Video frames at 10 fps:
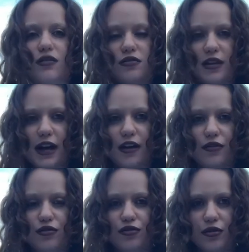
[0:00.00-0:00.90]

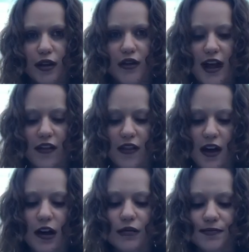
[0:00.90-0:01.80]
to doing that now.